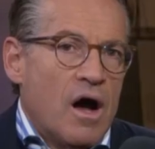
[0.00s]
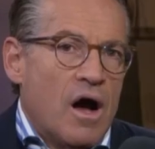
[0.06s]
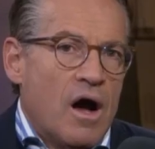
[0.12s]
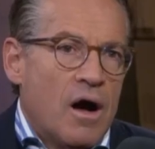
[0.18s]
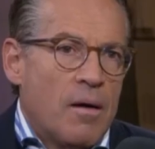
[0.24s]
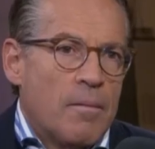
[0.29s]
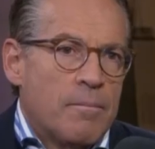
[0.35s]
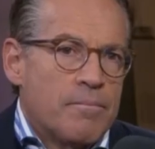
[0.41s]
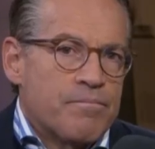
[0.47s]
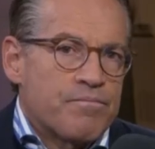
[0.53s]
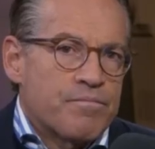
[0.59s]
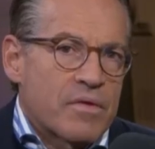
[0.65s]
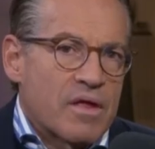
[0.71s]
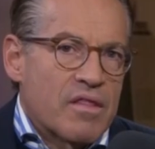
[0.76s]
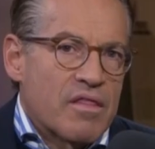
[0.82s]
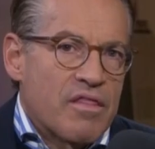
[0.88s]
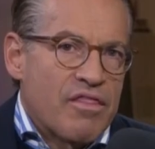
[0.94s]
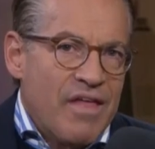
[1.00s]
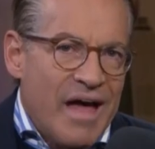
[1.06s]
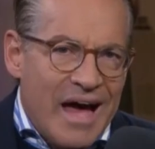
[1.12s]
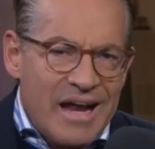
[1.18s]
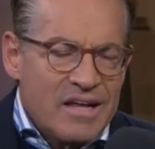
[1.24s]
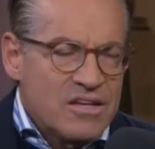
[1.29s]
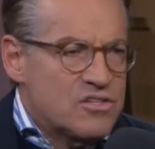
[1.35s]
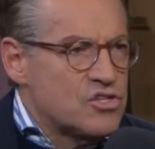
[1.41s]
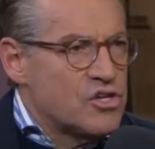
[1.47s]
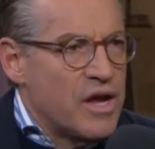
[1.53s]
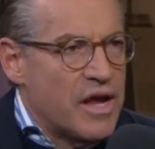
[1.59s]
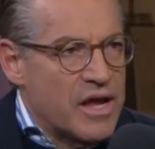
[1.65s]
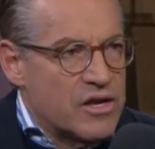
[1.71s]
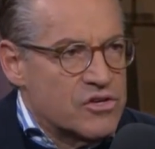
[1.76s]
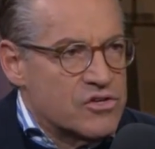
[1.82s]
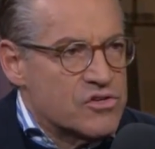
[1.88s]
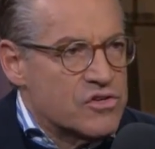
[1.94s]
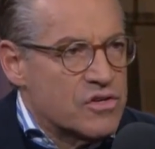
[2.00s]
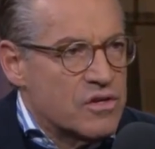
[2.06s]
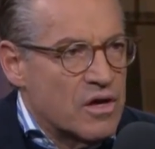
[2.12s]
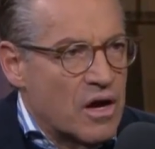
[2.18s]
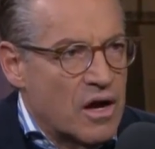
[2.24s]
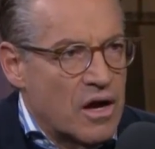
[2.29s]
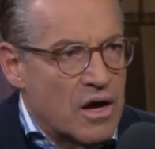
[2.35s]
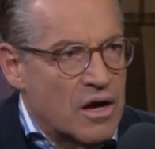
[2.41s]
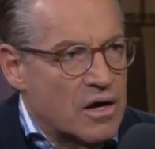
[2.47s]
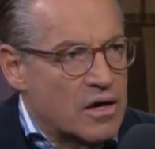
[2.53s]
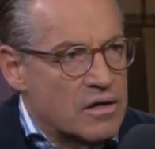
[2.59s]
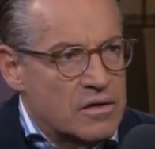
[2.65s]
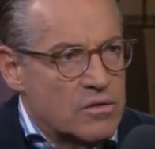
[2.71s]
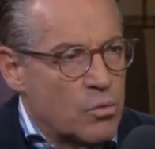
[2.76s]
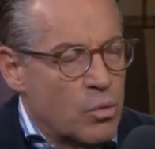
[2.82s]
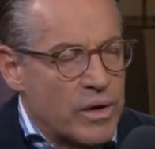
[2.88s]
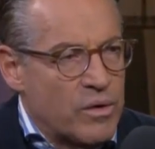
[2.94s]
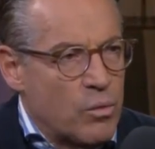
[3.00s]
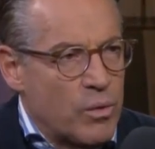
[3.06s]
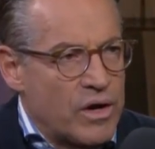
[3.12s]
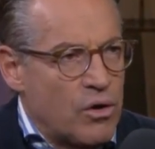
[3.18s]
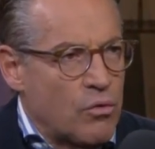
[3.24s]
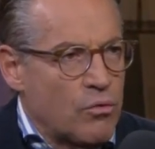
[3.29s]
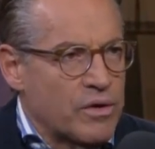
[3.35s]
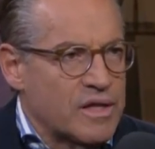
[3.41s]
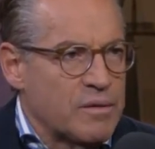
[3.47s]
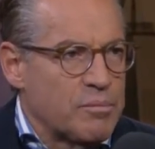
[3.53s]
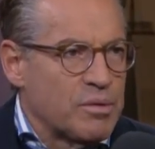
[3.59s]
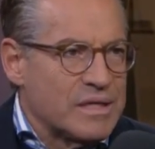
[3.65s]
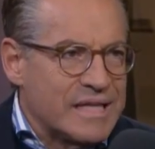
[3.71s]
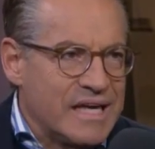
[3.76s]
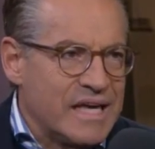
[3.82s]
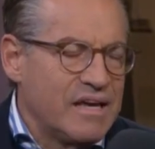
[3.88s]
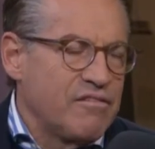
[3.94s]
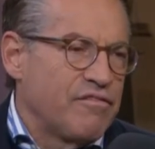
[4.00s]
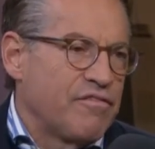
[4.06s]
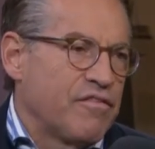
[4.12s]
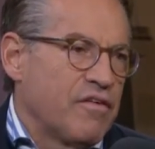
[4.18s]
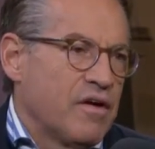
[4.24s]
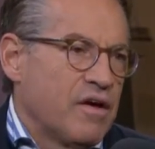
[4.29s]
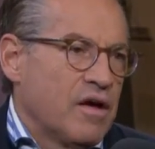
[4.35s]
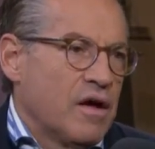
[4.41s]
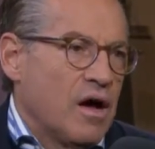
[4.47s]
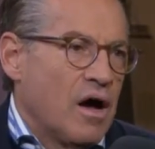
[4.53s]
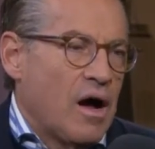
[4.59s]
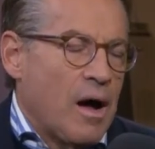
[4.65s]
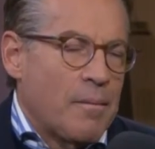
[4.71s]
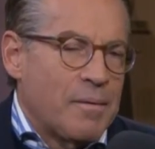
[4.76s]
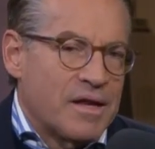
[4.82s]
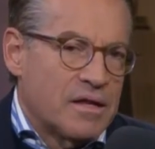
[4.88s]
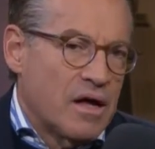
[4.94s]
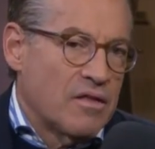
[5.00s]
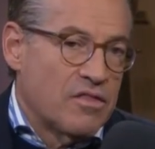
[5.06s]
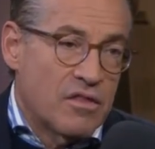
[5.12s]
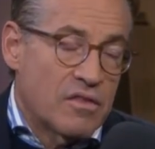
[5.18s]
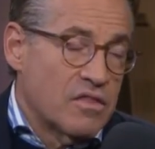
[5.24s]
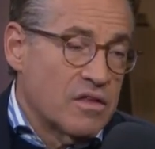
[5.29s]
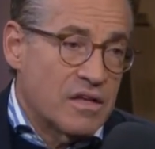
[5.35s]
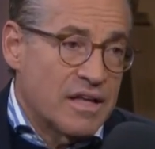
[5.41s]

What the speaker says: That has changed. We don't really believe, the